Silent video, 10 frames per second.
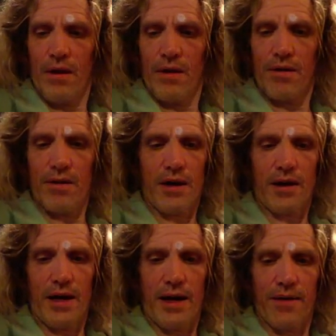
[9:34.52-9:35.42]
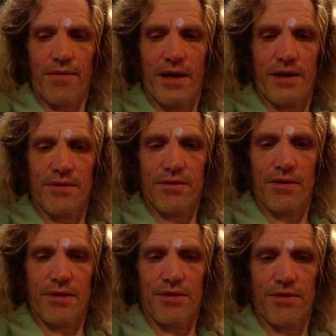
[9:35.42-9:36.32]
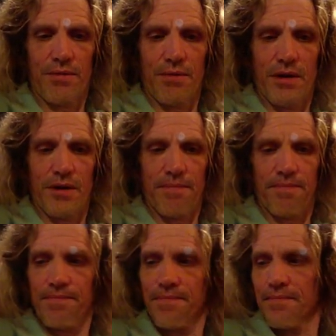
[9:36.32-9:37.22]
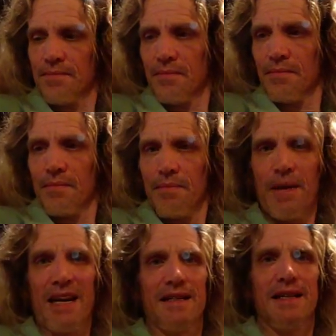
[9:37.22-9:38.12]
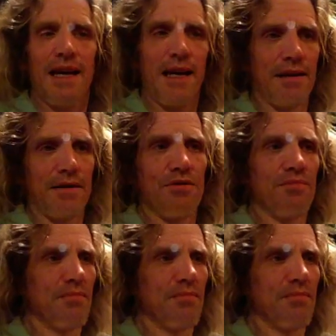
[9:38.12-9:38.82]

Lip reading: you're not going to have that as long as you maintain